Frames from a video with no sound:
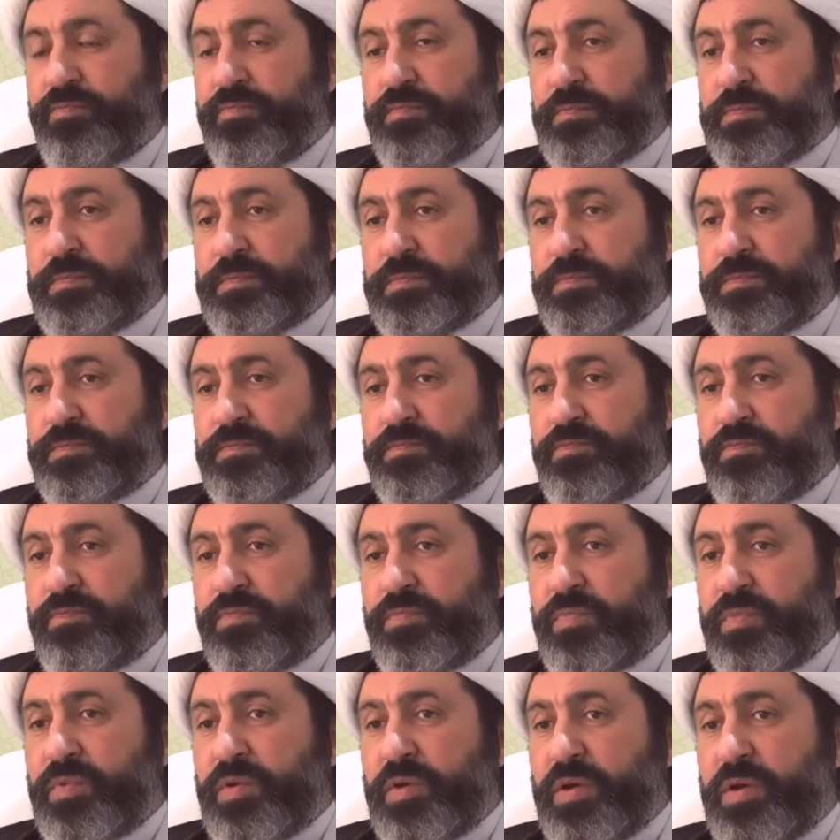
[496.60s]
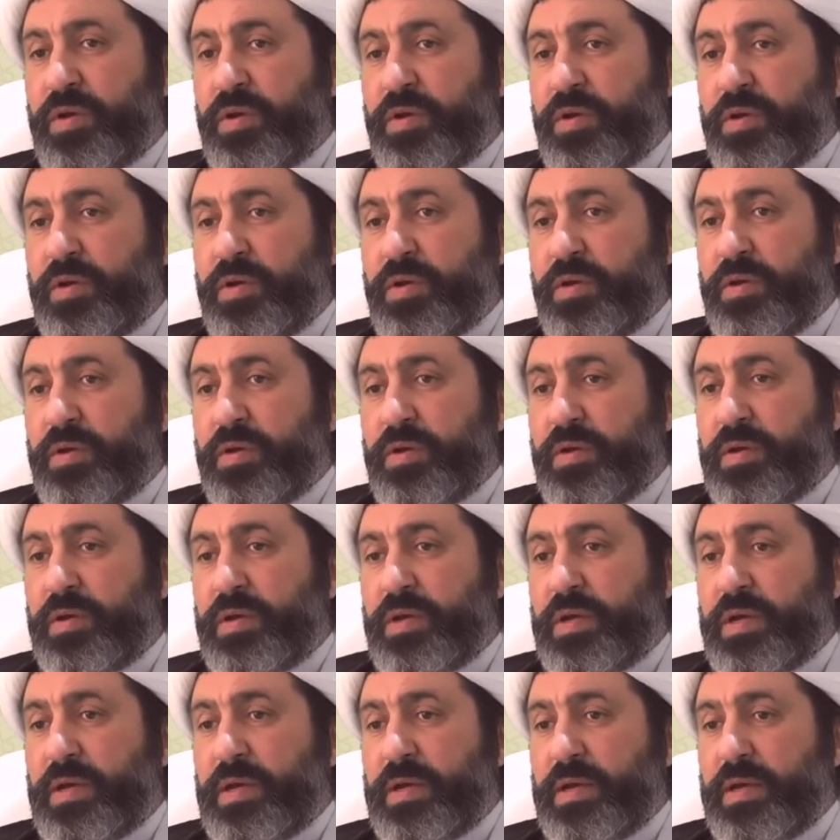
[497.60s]

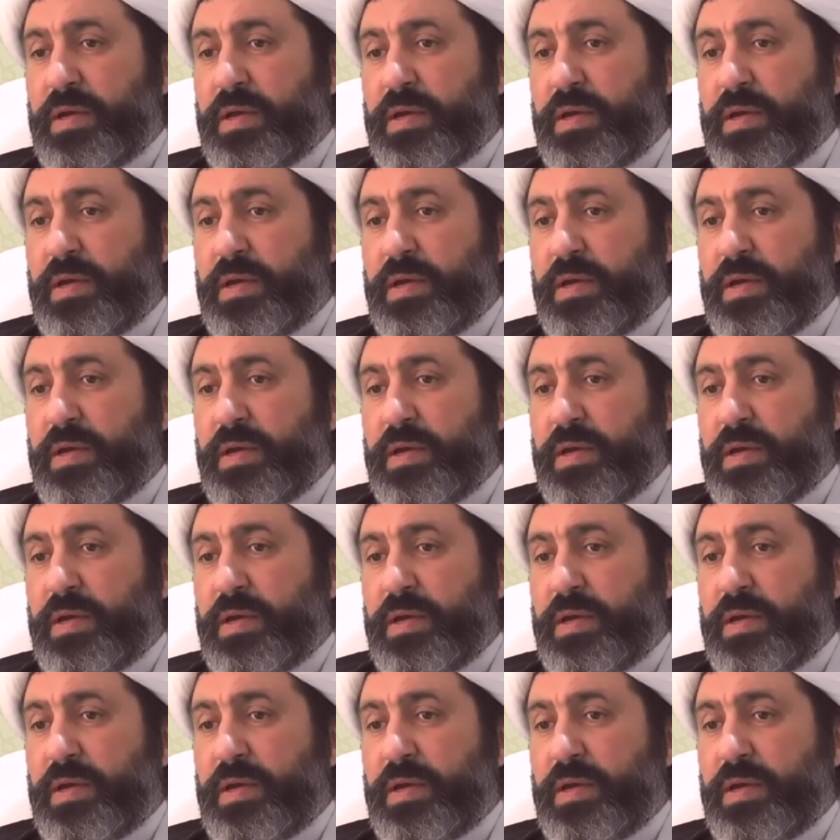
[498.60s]
[no speech]